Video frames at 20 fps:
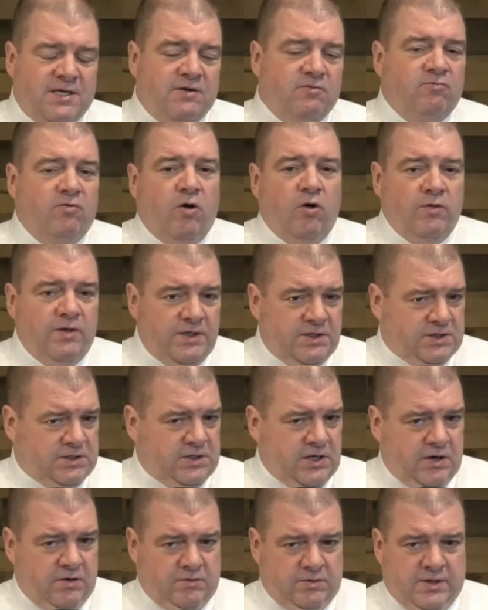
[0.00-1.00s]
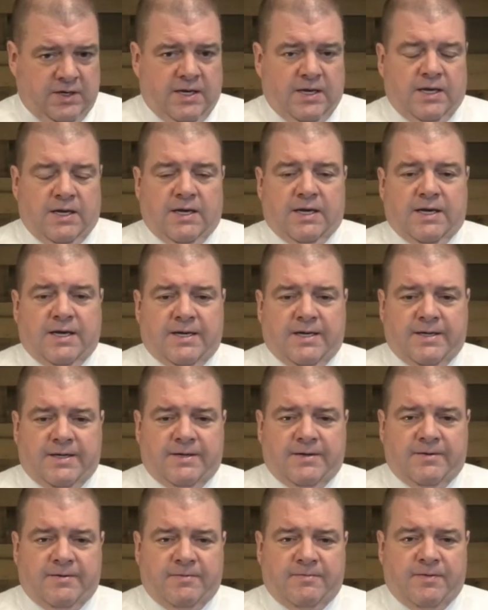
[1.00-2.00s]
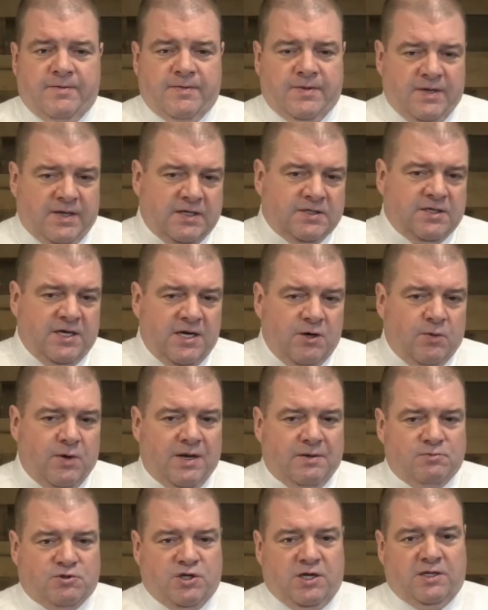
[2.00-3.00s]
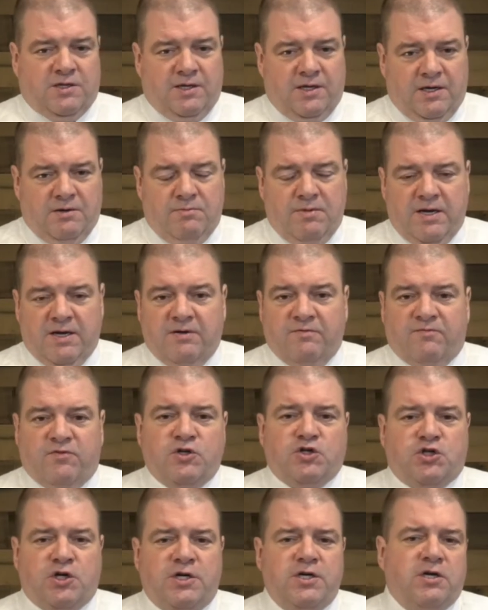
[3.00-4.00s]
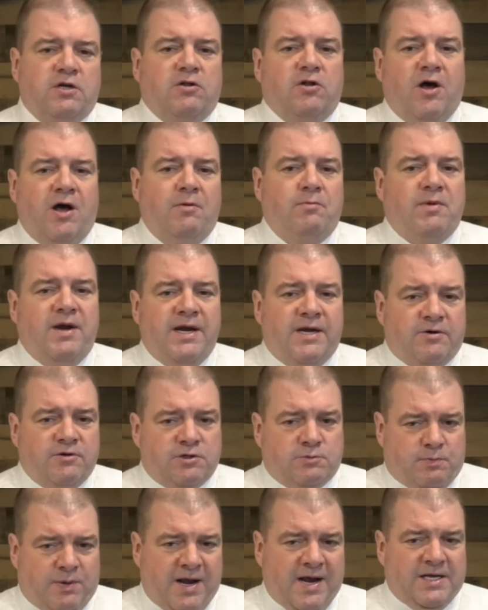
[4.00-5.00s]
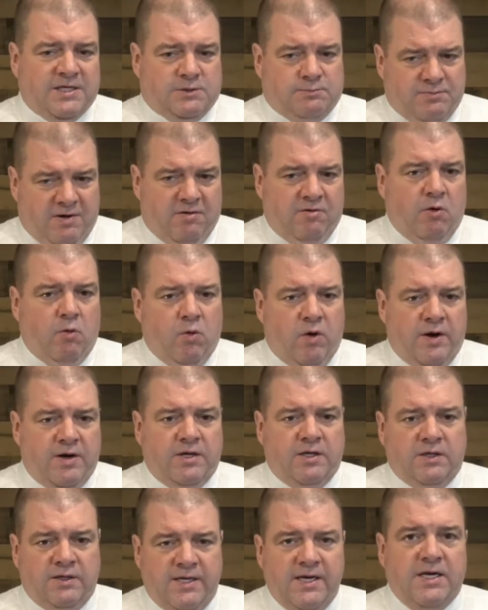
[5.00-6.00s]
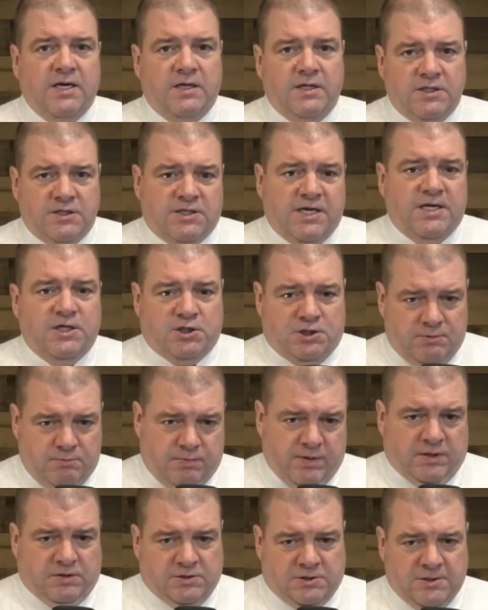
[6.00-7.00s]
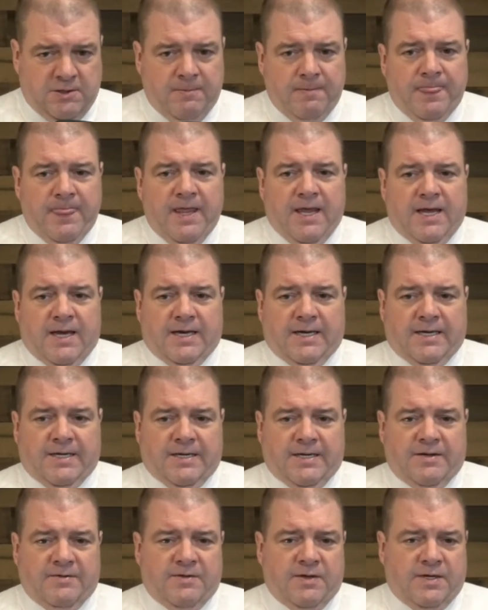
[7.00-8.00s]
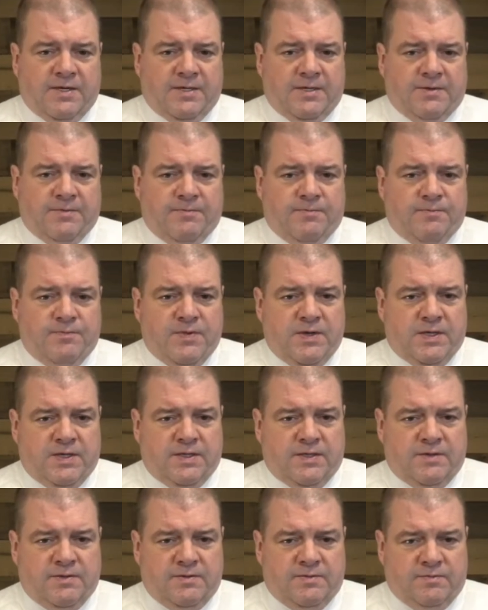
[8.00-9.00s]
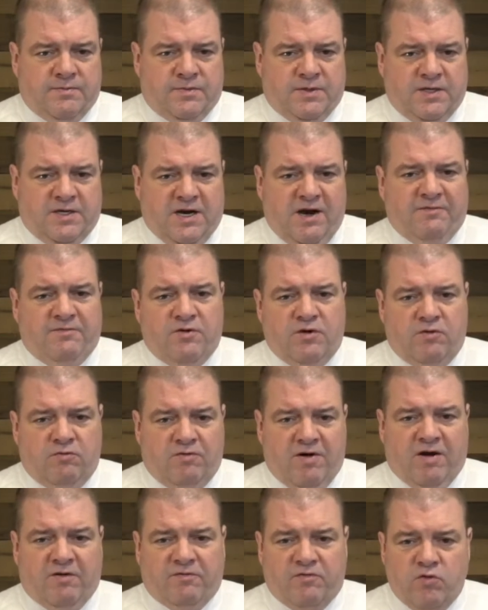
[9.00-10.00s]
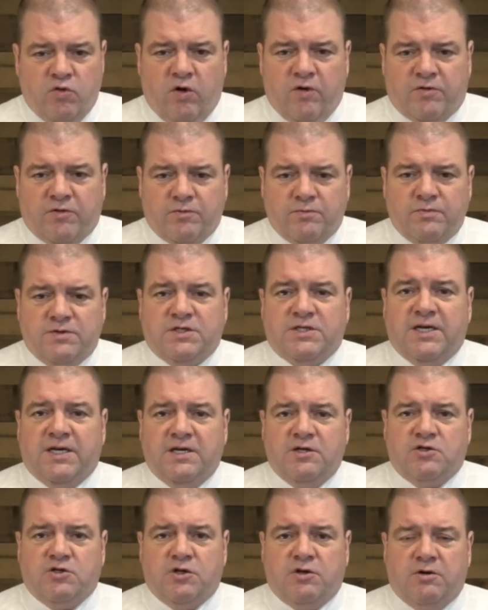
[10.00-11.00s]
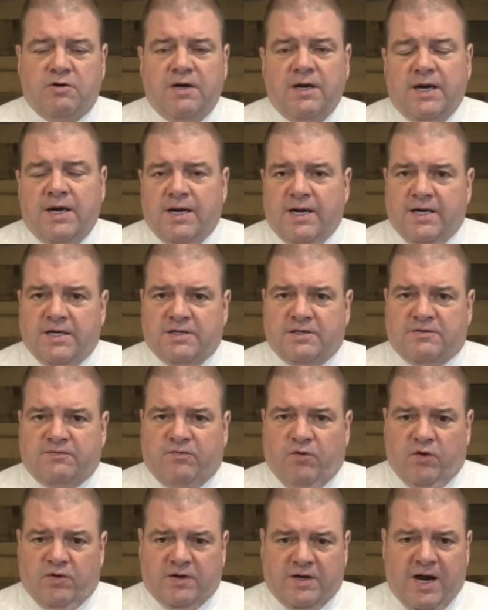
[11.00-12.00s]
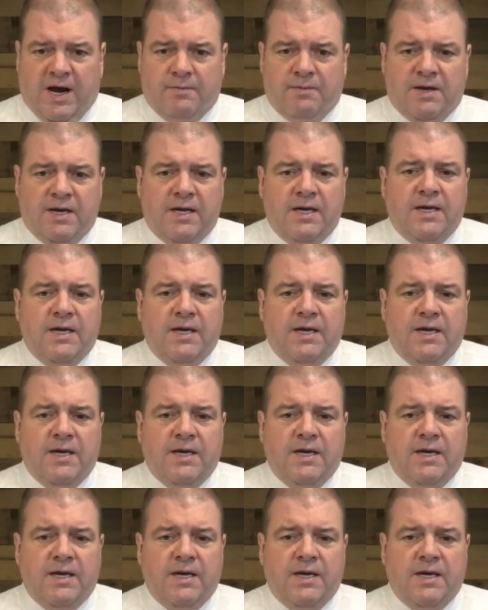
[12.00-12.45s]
Rolling Stone. I'll tell you why I'm chuckling in a minute. Virginia lawmakers pass marijuana legalization bills. The governor, Ralph Northam's signature is forthcoming.